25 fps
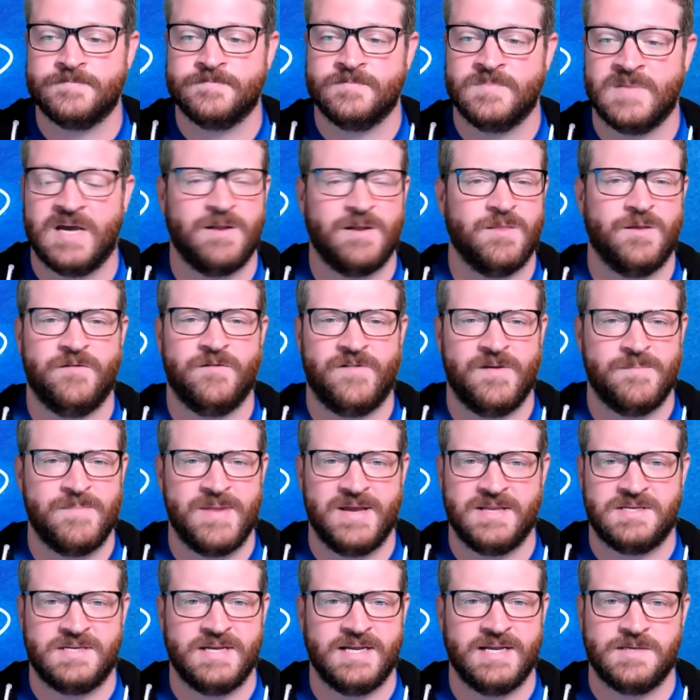I don't know if I
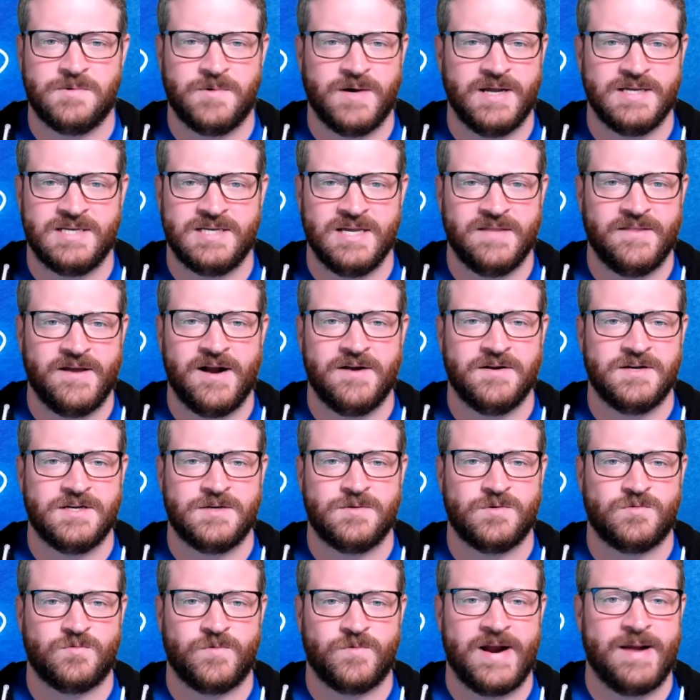made sense what I said there. I just
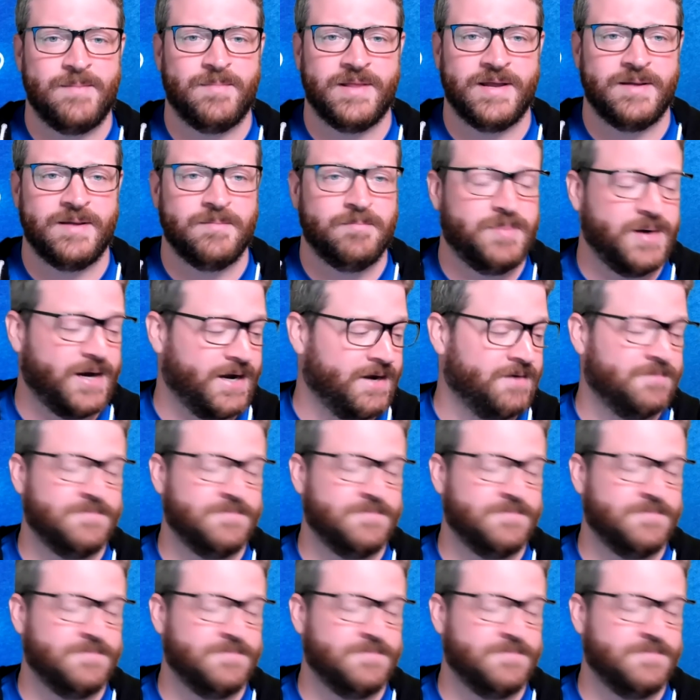was rambling, but